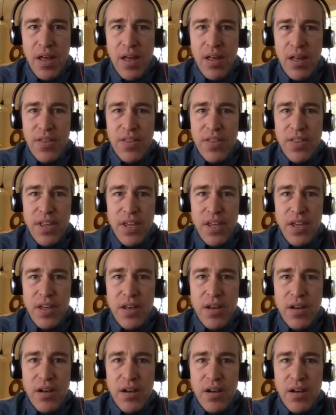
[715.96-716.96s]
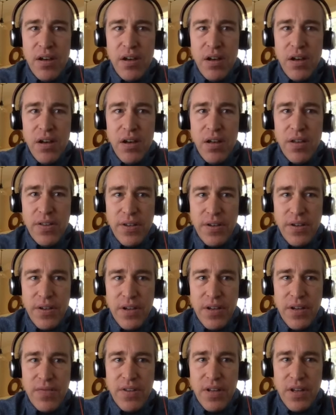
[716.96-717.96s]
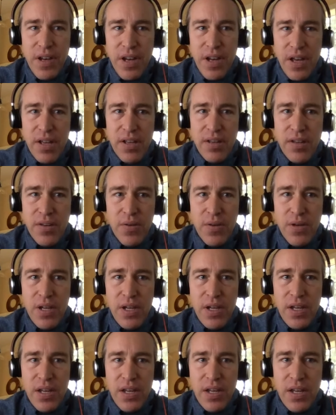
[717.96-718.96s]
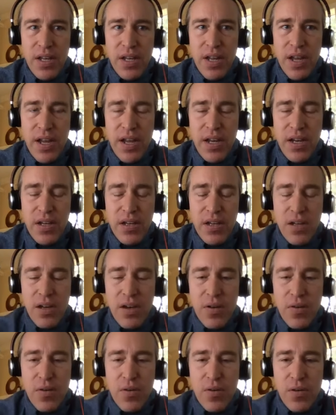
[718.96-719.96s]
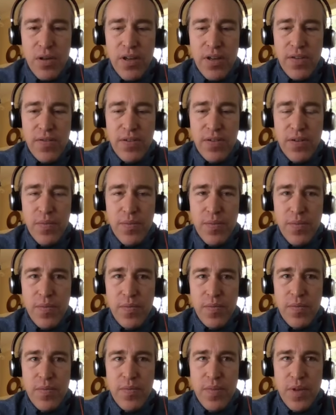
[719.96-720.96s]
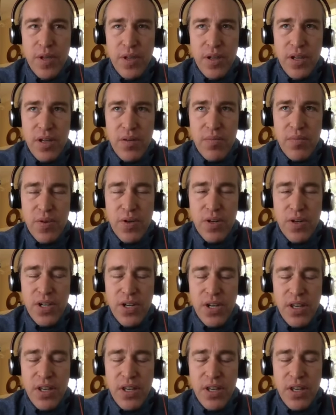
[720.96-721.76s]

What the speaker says: The alternative to not doing it in Anago, if you're building and pushing